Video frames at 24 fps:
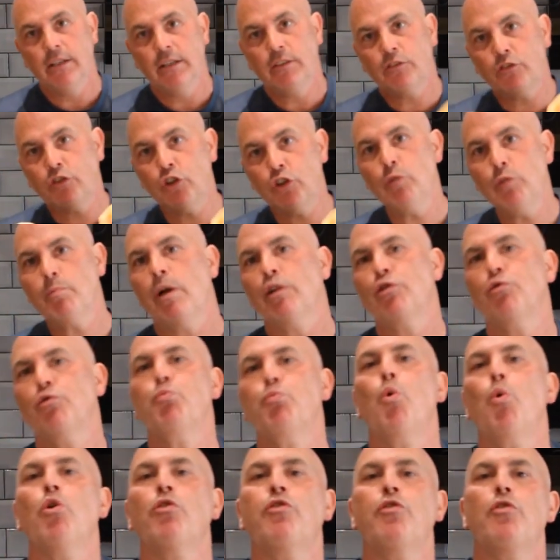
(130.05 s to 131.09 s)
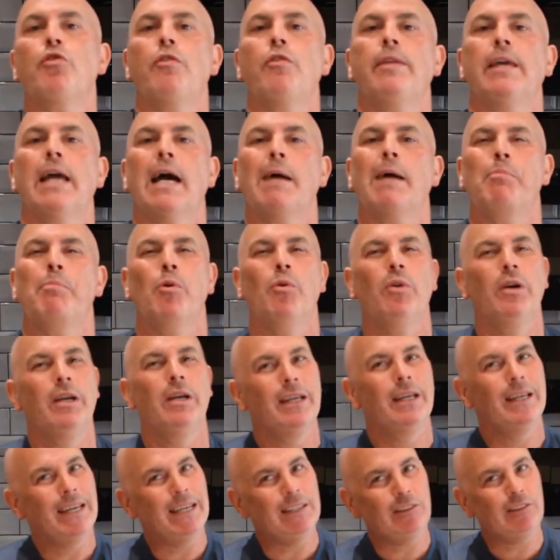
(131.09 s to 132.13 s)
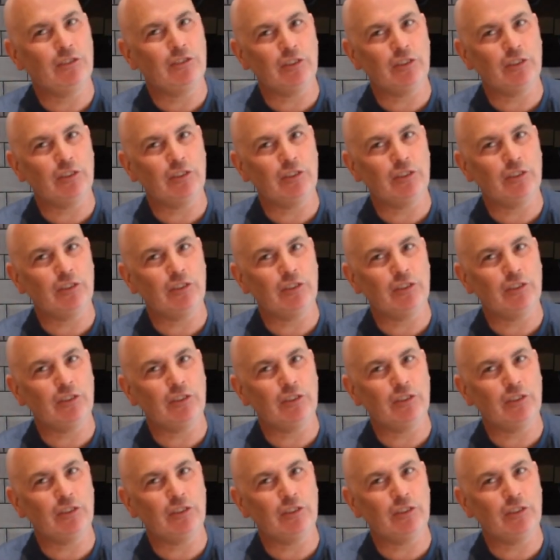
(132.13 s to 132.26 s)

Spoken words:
Too much water in the apple, it